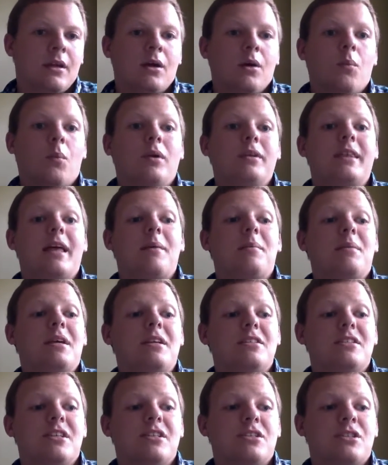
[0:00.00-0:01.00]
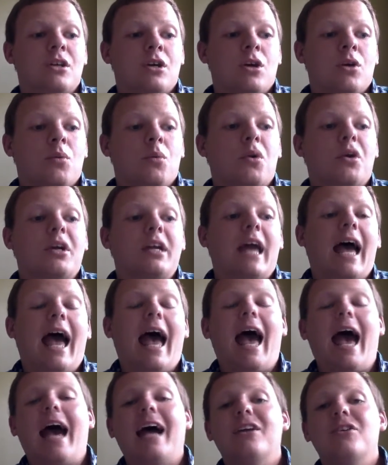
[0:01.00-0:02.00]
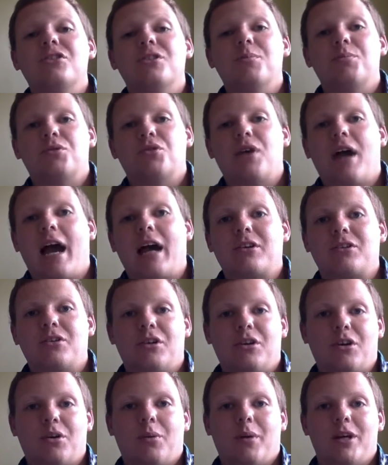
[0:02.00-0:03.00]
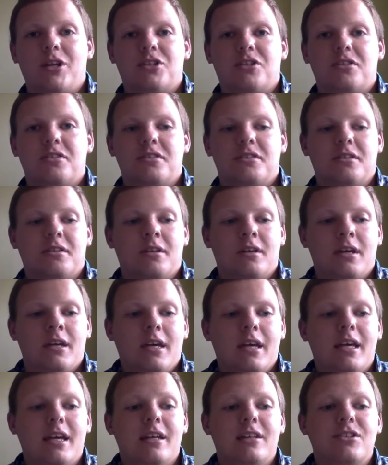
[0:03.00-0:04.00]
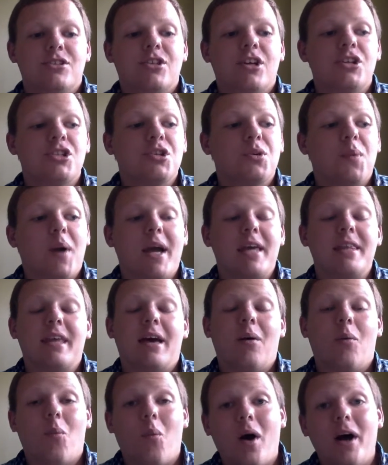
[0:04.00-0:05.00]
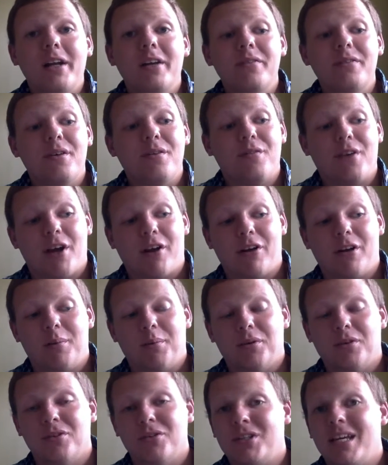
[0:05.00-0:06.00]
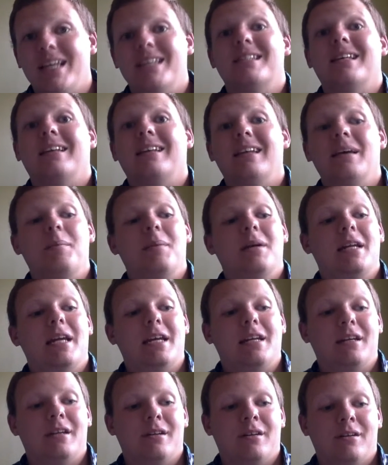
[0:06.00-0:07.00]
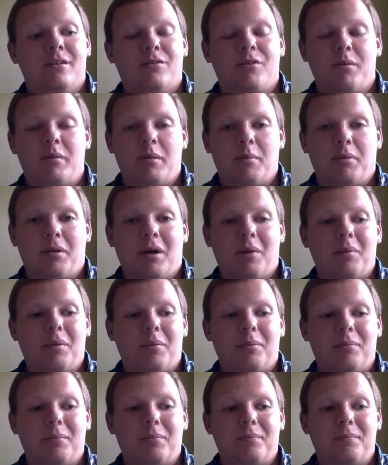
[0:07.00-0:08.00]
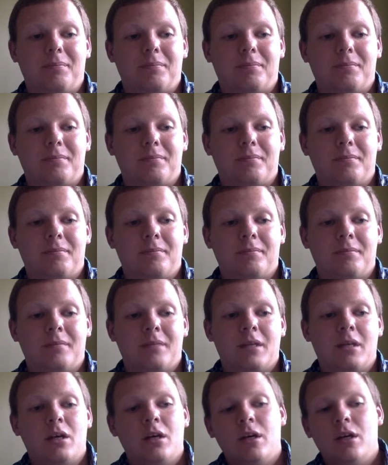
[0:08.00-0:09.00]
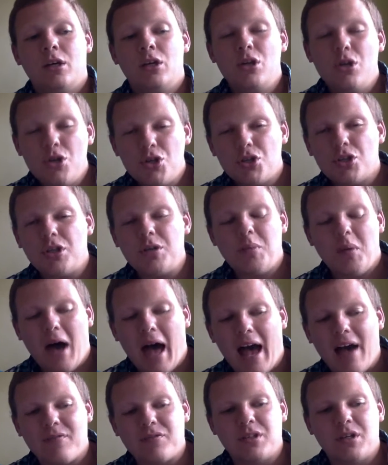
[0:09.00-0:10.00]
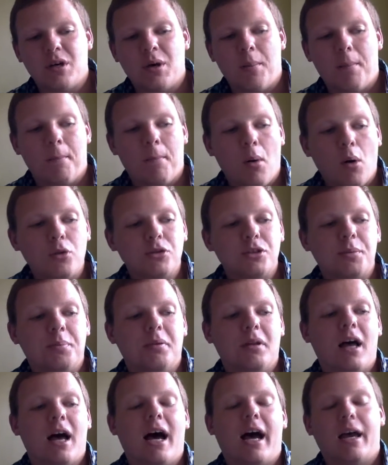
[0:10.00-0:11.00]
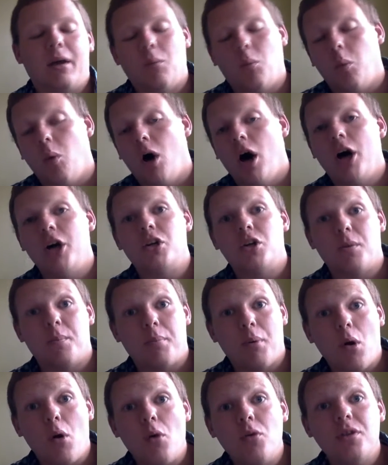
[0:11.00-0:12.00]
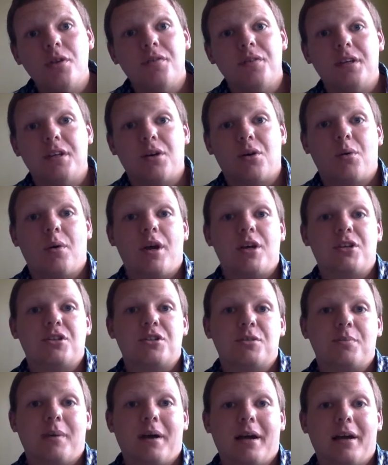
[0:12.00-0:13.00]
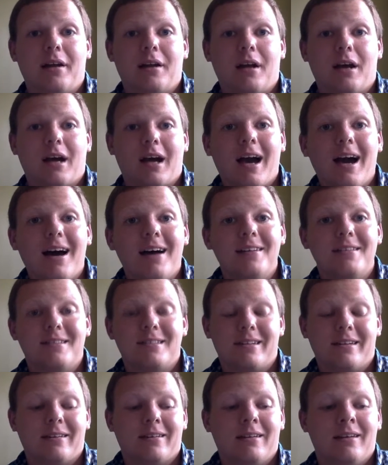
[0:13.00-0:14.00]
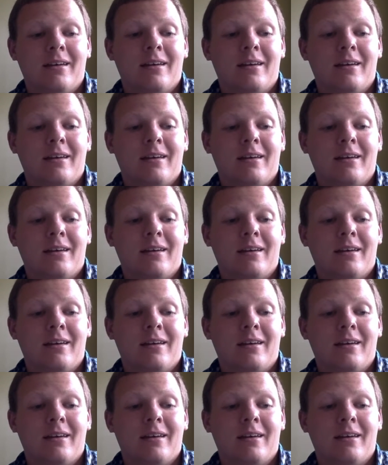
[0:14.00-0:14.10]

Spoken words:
What that means is we're going to add or subtract our equations in such a way that one of the variables is eliminated from the problem. Usually we'll have to multiply one or both of the equations by a constant